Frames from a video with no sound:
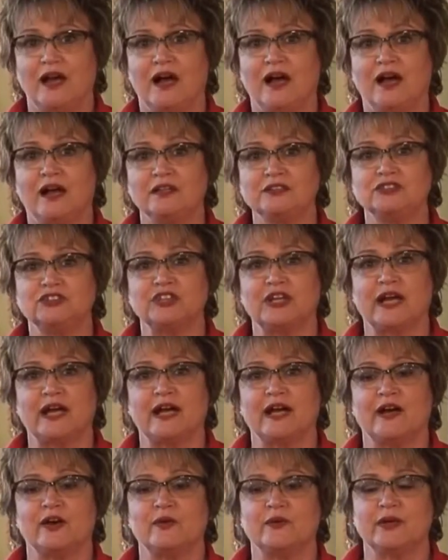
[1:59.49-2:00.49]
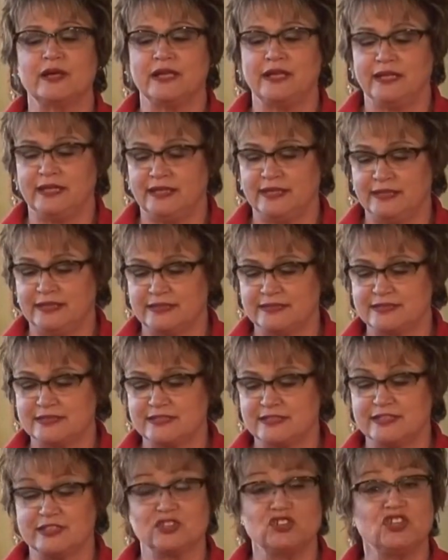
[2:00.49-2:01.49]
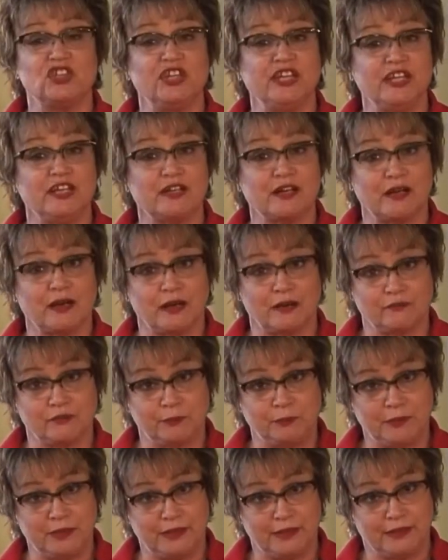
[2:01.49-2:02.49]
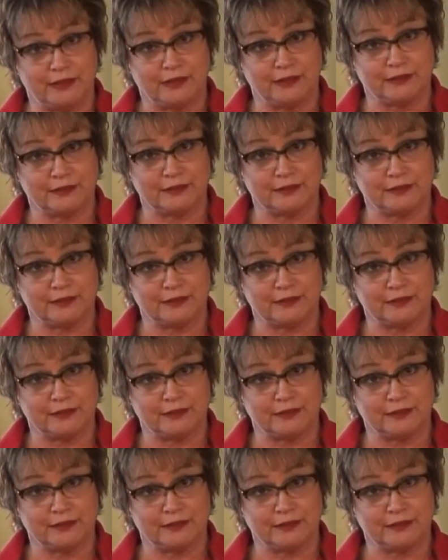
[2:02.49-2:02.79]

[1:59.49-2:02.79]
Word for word: Hog jowl is the cheek of a pig,